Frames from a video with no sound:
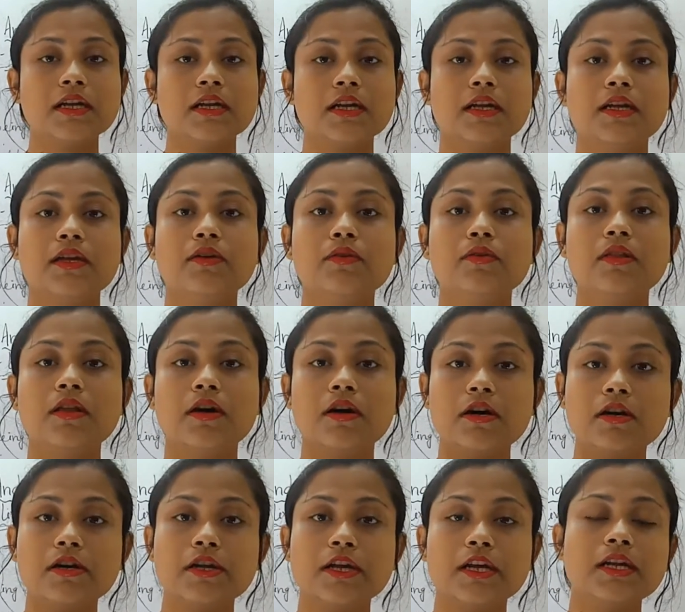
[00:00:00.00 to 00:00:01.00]
you
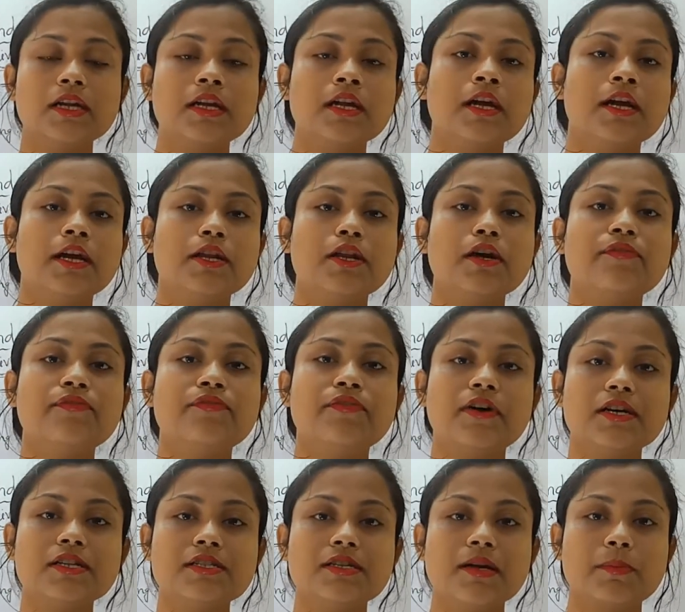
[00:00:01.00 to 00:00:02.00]
learned it in your
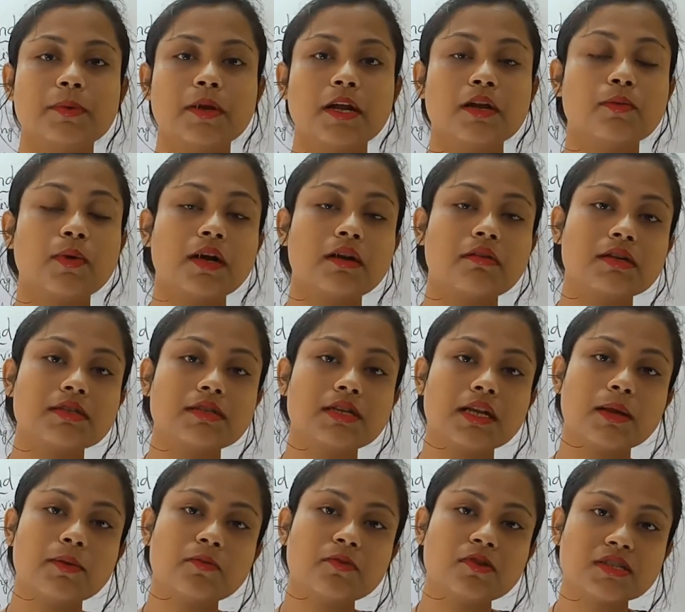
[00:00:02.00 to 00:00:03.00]
first chapter. And what was the name
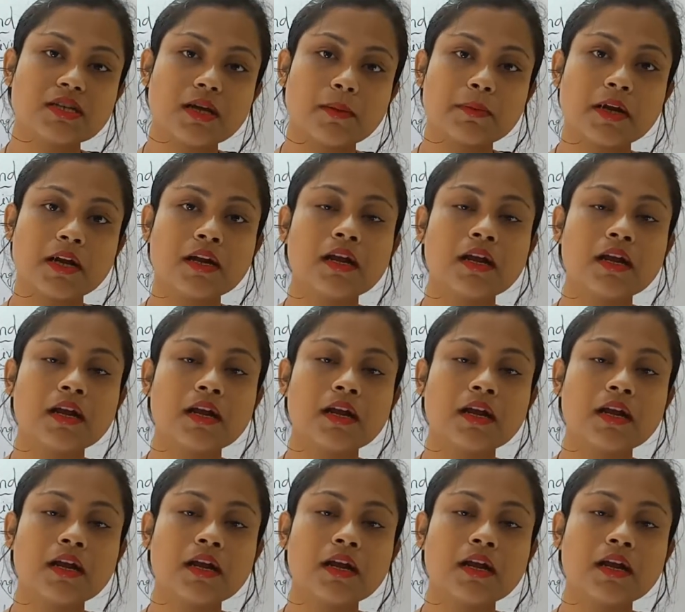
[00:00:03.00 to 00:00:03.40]
of the chapter?